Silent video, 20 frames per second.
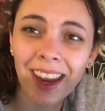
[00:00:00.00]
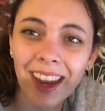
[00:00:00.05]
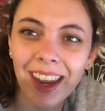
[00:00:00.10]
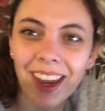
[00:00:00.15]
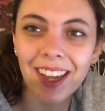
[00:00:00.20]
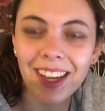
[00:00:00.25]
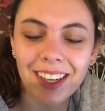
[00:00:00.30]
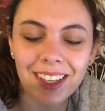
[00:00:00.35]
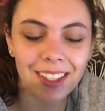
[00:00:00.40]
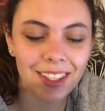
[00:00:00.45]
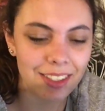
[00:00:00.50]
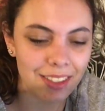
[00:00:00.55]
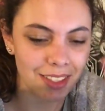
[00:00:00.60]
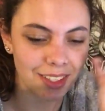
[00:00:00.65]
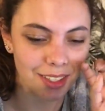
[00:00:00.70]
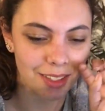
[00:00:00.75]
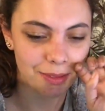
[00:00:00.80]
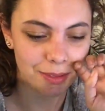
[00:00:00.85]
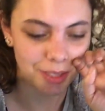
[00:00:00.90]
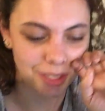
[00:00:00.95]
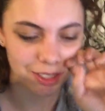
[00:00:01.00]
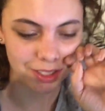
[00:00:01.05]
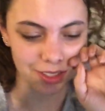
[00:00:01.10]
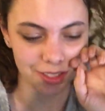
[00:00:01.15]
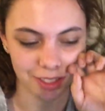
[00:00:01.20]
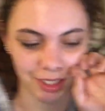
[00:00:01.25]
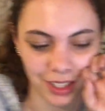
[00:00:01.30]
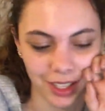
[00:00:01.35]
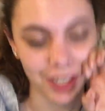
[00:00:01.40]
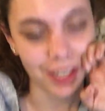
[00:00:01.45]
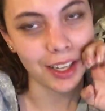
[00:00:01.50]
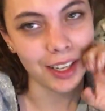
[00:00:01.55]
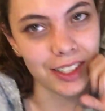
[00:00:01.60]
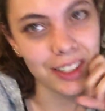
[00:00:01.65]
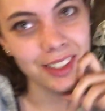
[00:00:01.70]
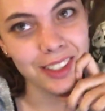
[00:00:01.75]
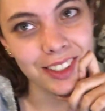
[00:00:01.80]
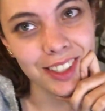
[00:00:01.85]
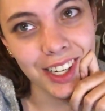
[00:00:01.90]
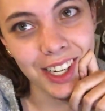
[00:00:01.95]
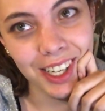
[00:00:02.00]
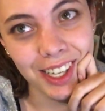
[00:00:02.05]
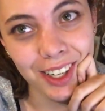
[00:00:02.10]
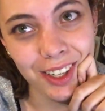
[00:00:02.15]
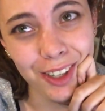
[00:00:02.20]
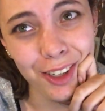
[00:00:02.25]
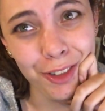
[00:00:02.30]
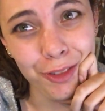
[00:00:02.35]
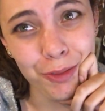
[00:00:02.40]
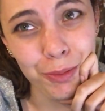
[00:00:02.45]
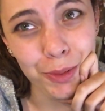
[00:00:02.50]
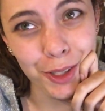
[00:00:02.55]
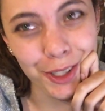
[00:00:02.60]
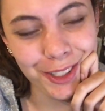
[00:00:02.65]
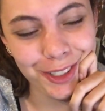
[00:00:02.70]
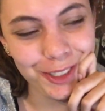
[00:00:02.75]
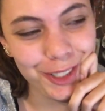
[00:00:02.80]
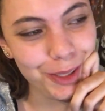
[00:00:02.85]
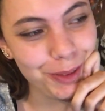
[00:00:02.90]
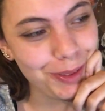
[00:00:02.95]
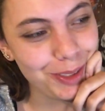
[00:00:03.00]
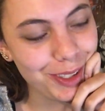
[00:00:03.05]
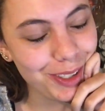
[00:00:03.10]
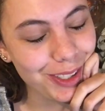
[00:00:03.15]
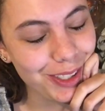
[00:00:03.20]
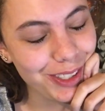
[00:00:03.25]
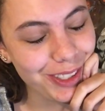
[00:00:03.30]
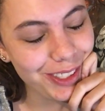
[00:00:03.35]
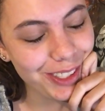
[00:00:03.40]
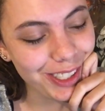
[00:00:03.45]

Hey guys, it is the last day of BOOKTUBEATHON.